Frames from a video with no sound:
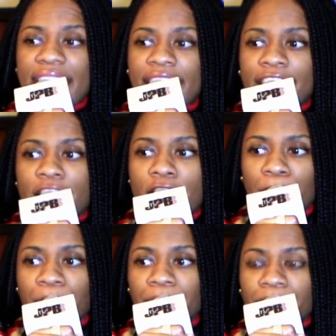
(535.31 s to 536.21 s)
And
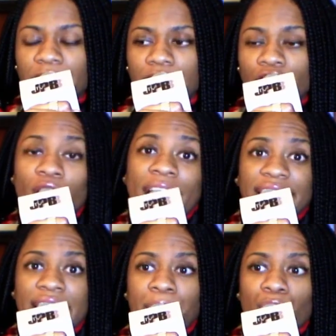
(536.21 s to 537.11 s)
you know,
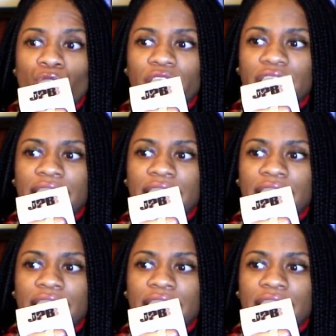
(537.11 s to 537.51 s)
at that point,